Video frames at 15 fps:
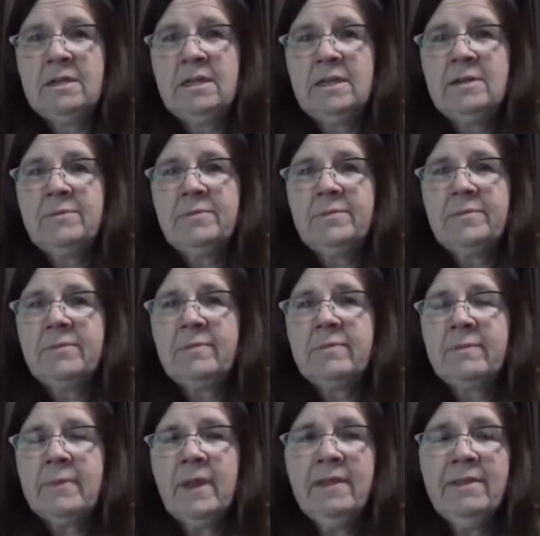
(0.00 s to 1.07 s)
Yeah.
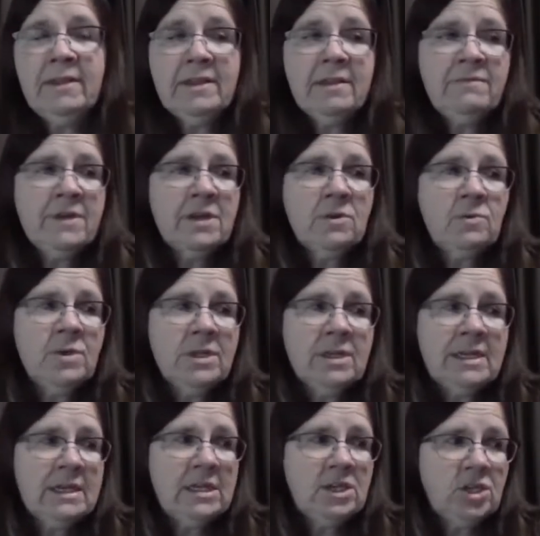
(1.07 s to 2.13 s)
I think they've done a
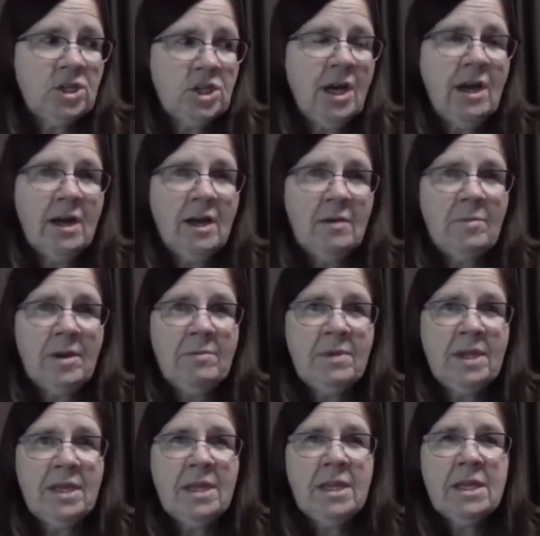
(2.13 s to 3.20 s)
really nice job. I
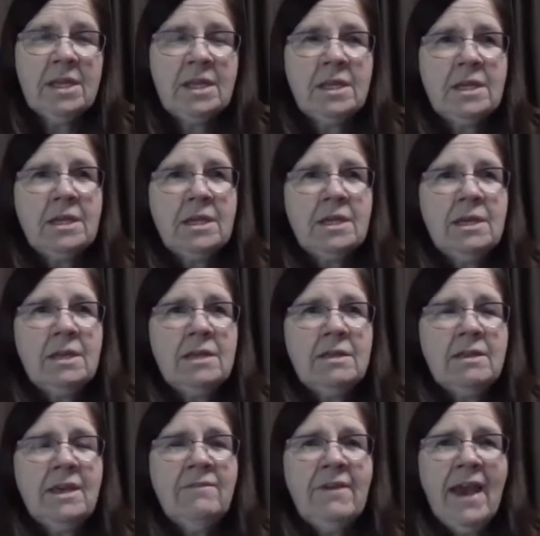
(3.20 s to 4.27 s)
mean,
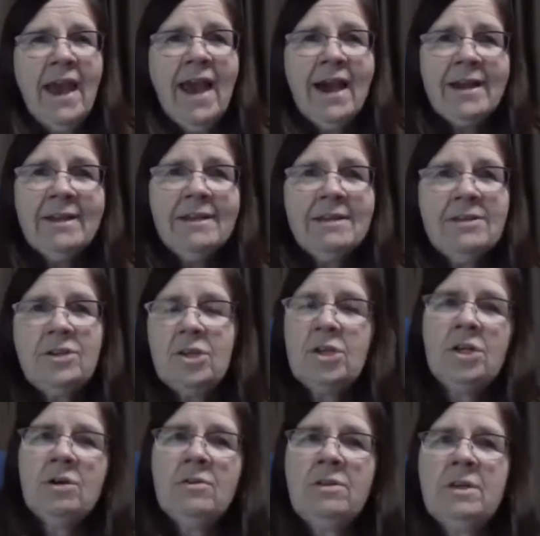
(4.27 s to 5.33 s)
they've added,
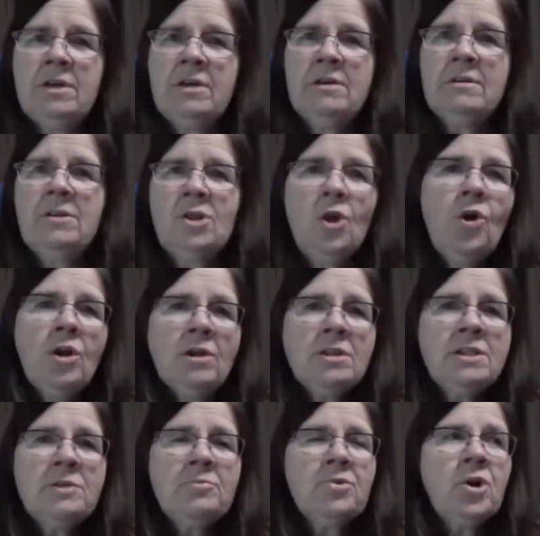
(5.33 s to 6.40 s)
the
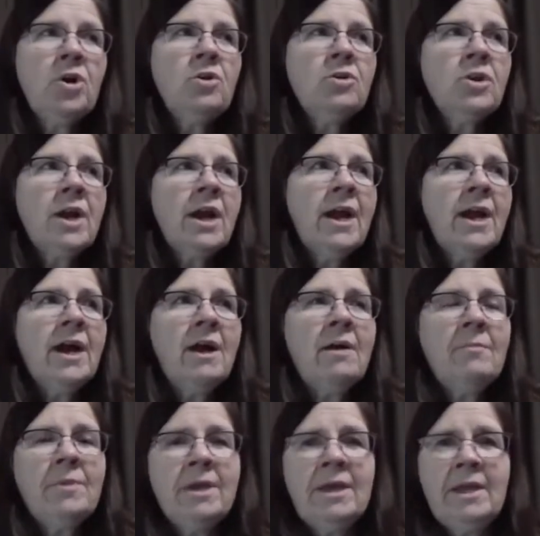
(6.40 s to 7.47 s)
loyalty
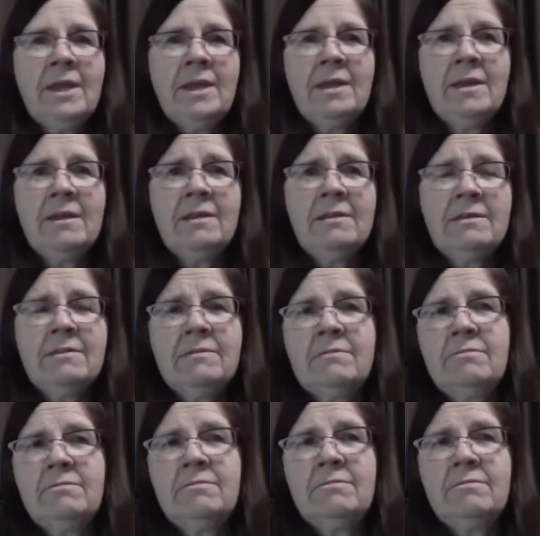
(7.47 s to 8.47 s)
program and